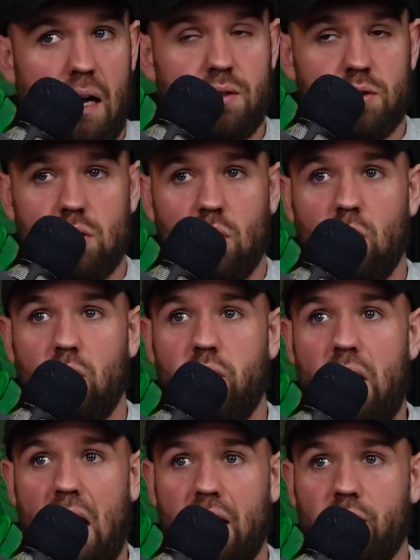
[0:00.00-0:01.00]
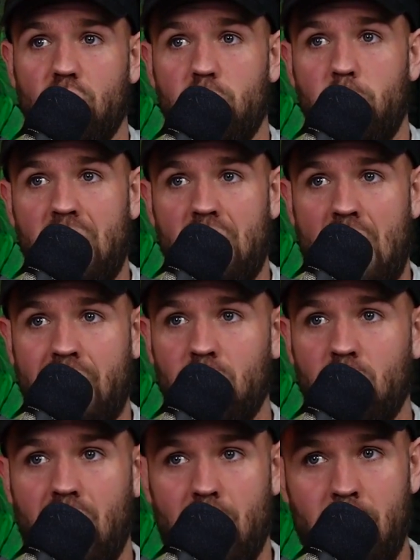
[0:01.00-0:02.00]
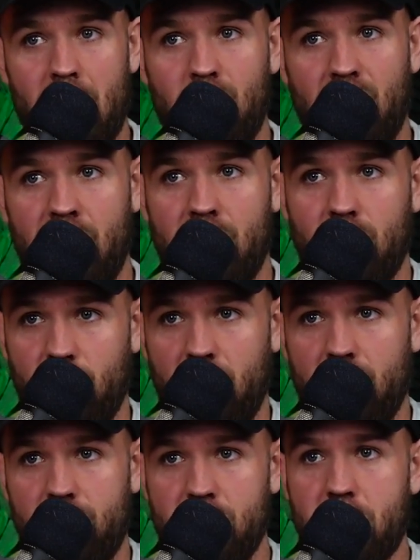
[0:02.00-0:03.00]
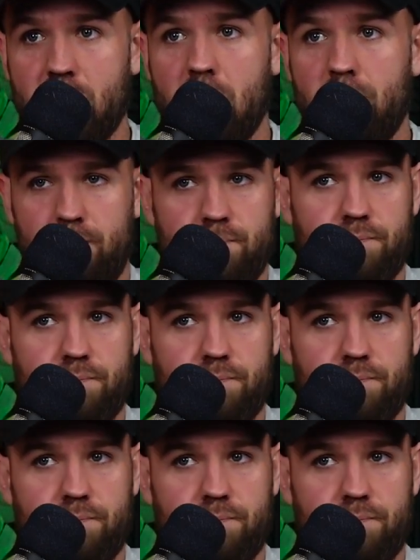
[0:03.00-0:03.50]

So that could be an angle that I might play into in the future.